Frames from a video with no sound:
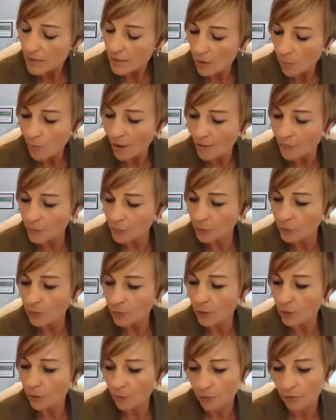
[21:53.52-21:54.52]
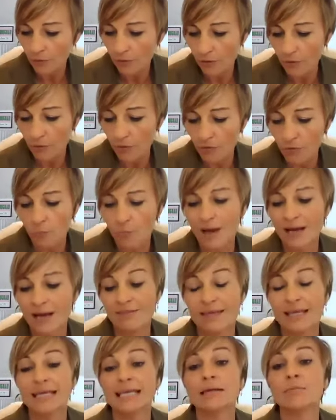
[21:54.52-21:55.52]
whether or not the way
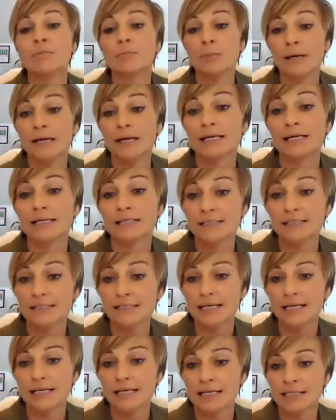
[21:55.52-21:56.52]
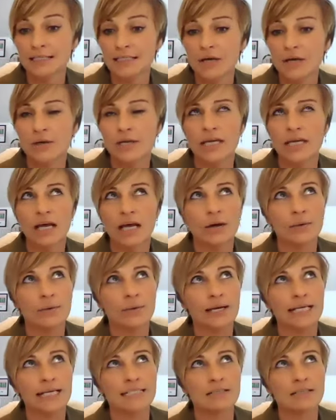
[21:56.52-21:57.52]
the Olympics in Tokyo
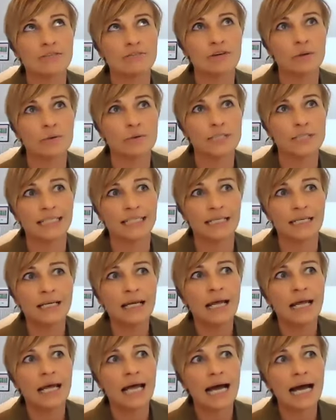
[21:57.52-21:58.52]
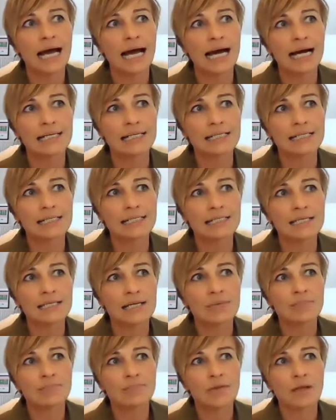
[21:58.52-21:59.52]
is unfolding has
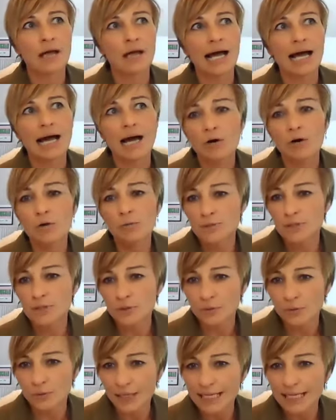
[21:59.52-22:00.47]
helped or